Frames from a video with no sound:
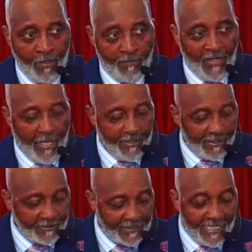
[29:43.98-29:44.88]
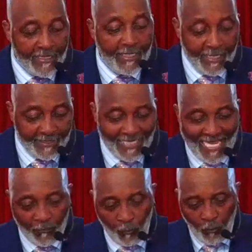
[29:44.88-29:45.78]
There is a hit
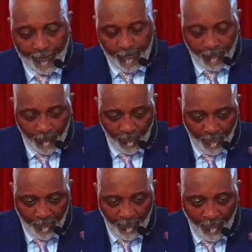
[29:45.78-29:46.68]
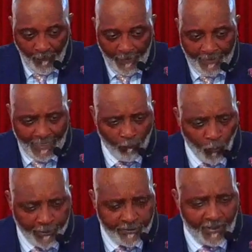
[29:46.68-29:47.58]
out on you, and they
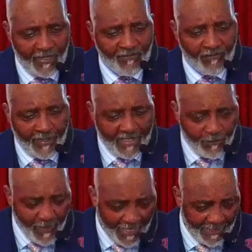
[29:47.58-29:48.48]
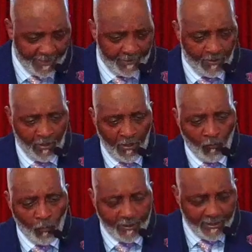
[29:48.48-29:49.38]
want to inflict pain,
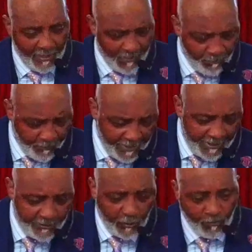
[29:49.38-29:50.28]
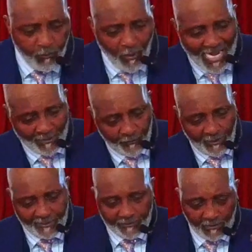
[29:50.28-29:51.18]
want to impede your
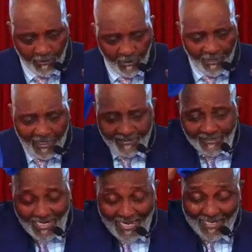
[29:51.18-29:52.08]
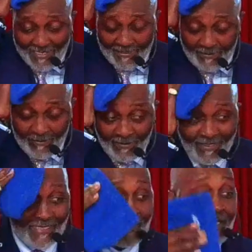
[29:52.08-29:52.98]
progress. And God
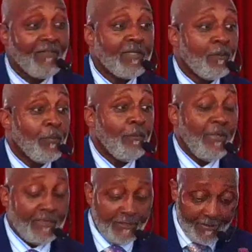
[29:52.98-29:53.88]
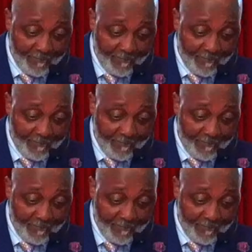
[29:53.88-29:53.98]
has given them permission.